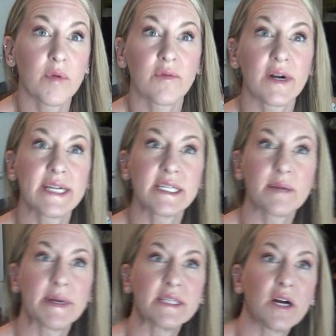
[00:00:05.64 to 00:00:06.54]
Before I
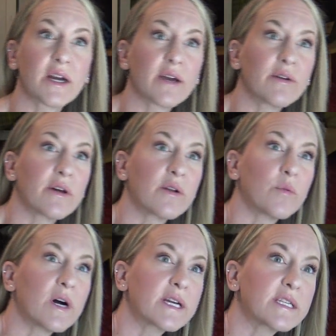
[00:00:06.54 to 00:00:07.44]
take my dog out on a
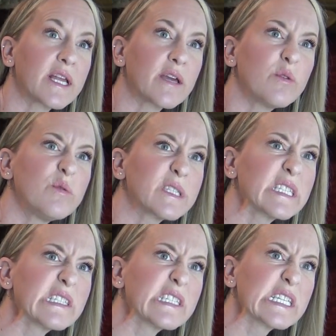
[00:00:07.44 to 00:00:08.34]
walk today, ooh,
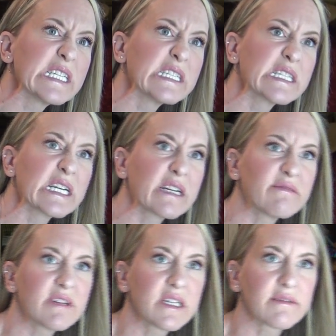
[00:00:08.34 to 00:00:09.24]
it's a little chilly out there.
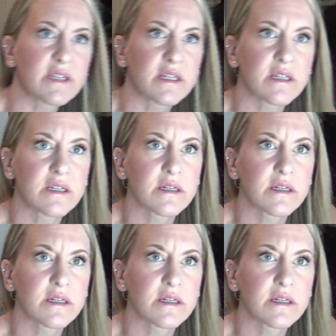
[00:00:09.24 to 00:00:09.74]
We're gonna have to